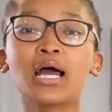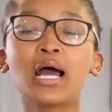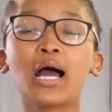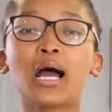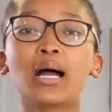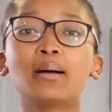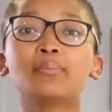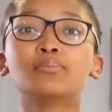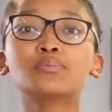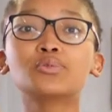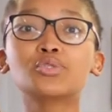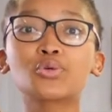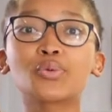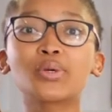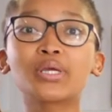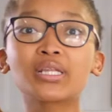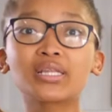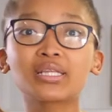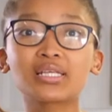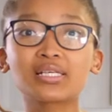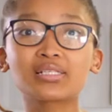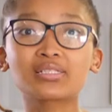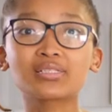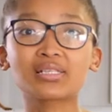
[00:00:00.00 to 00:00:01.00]
I'm doing
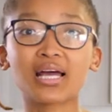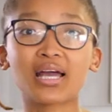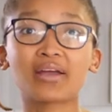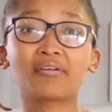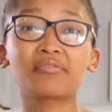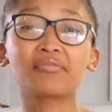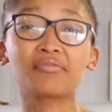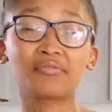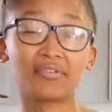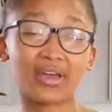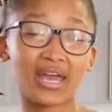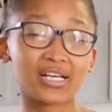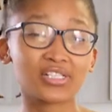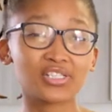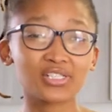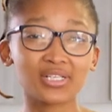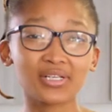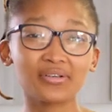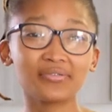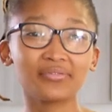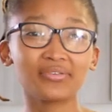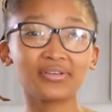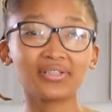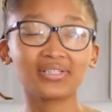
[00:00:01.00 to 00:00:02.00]
this. I
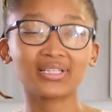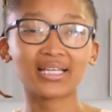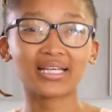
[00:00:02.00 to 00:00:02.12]
actually feel